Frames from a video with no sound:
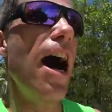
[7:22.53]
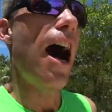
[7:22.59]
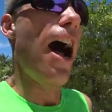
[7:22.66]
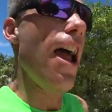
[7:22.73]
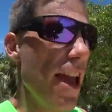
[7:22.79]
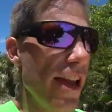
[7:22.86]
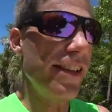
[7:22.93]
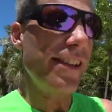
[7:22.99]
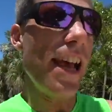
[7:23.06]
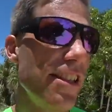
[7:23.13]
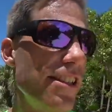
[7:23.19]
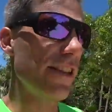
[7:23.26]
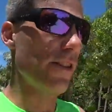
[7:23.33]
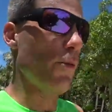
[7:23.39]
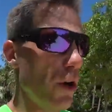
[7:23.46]
I said
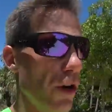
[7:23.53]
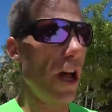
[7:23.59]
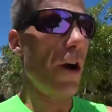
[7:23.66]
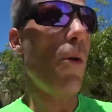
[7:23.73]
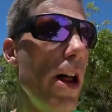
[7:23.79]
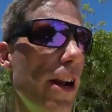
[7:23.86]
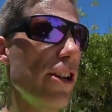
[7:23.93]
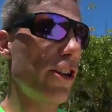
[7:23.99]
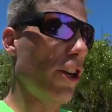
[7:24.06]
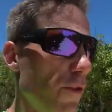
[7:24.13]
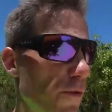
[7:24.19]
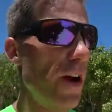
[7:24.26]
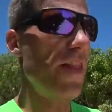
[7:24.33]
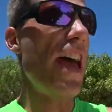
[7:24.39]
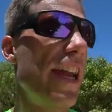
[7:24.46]
to the world, I want a
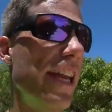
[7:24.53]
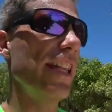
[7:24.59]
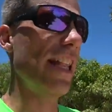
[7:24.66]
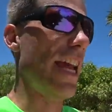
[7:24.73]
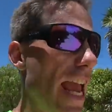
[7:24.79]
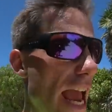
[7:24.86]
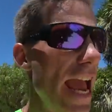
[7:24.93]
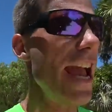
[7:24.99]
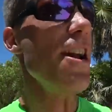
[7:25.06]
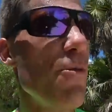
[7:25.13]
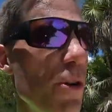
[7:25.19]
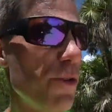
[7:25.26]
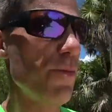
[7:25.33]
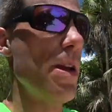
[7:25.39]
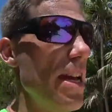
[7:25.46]
girlfriend that can like hang
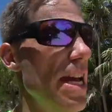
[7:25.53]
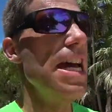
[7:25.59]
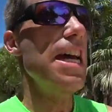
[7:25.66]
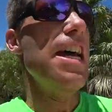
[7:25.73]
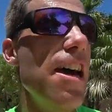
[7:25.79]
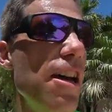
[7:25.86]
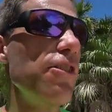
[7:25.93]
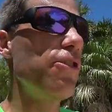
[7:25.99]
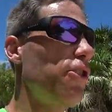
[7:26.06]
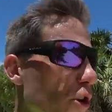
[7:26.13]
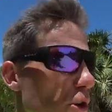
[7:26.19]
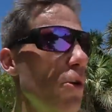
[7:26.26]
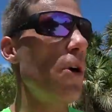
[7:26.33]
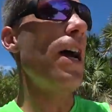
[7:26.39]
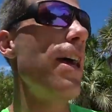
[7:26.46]
with me and
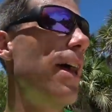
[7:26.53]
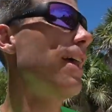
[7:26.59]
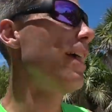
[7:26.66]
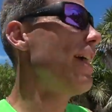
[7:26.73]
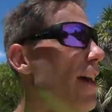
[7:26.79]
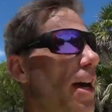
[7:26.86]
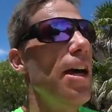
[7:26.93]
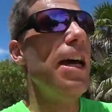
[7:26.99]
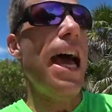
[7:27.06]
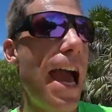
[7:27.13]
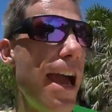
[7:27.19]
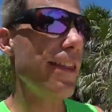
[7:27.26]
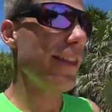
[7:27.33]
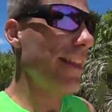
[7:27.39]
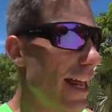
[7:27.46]
do
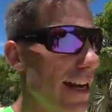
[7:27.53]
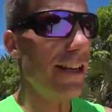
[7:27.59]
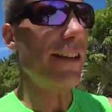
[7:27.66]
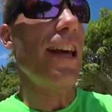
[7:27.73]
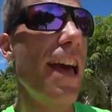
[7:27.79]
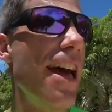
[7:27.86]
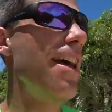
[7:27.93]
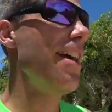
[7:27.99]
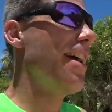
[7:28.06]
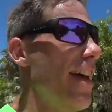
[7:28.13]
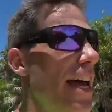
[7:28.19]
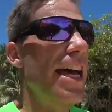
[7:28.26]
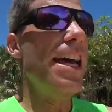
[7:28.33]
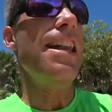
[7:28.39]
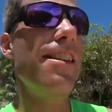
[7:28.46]
athletic
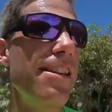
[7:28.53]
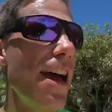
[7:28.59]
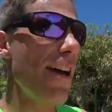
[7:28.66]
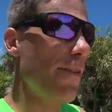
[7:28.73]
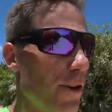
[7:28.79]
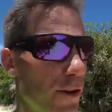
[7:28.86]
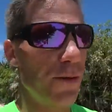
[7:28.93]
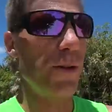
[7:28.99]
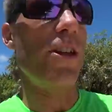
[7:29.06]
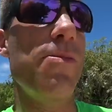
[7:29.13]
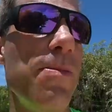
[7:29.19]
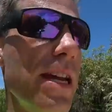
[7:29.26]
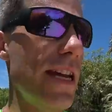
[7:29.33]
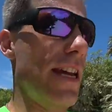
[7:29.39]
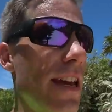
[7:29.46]
endeavors with
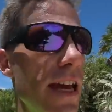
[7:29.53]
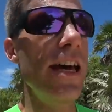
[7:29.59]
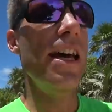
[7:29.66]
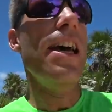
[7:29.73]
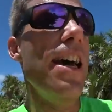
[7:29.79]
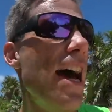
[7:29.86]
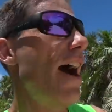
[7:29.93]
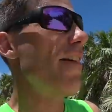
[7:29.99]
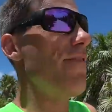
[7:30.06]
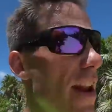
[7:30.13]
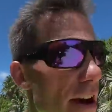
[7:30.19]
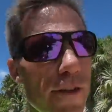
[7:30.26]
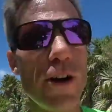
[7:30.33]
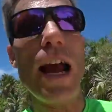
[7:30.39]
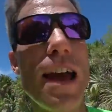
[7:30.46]
me. I've
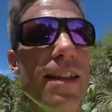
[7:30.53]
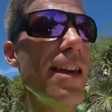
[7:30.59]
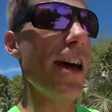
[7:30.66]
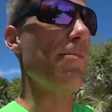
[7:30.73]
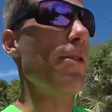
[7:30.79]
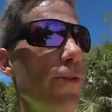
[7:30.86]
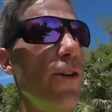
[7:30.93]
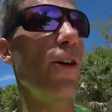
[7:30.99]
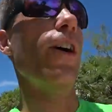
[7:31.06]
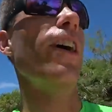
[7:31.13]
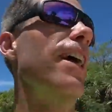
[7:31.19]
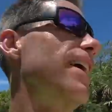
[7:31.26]
never had that before